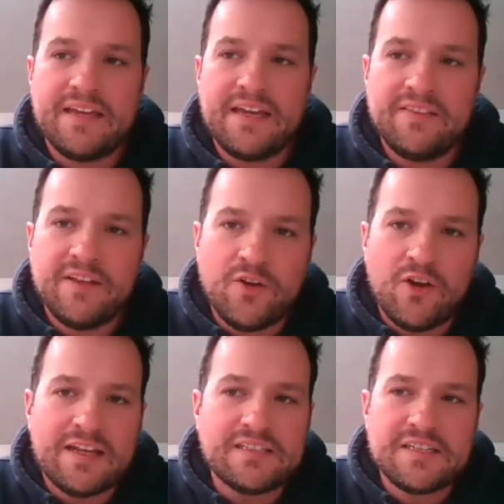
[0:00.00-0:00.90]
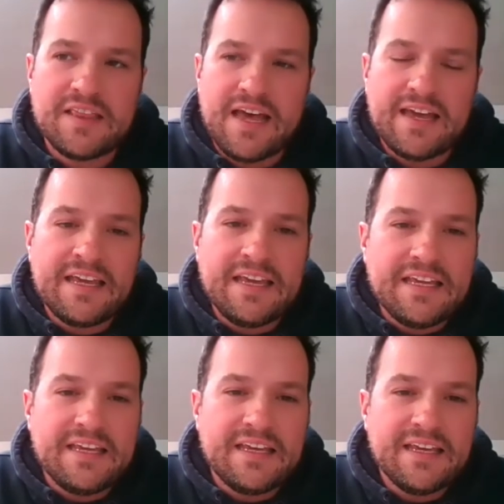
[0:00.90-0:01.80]
in the knowledge that
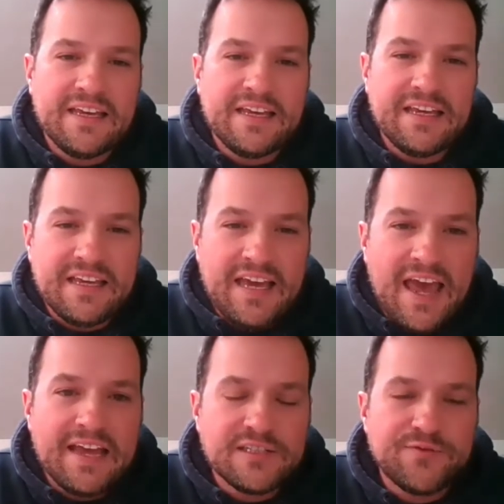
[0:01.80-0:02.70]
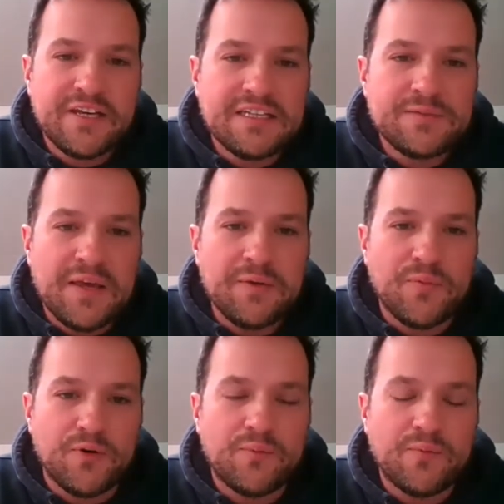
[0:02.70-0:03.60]
He cares for his
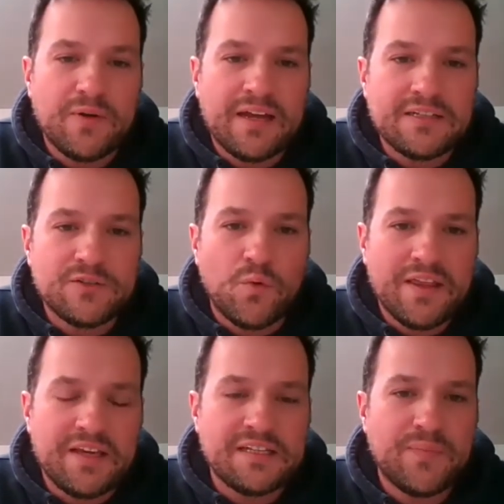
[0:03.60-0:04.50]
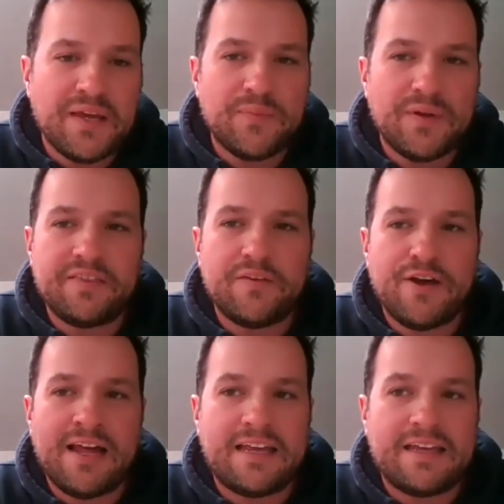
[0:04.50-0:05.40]
people and he's with his people in the
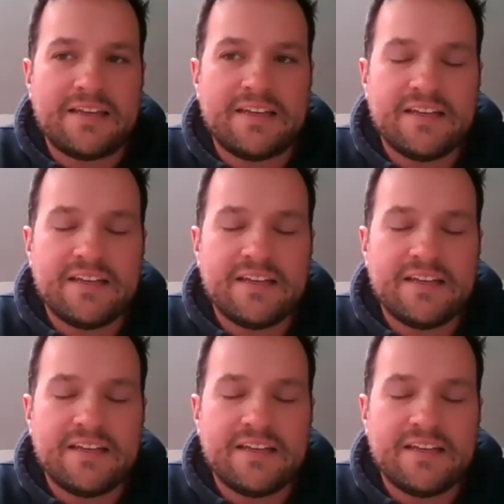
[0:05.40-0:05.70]
valley,